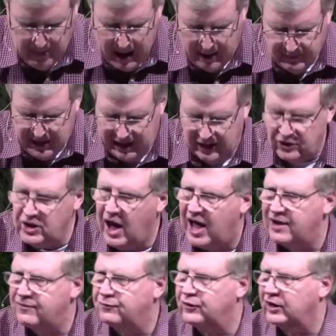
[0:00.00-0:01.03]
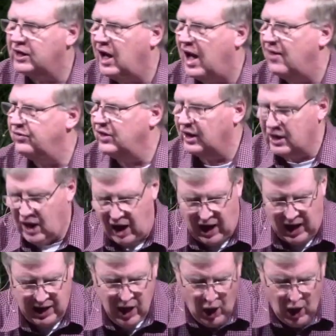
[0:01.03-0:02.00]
They had not forgotten the God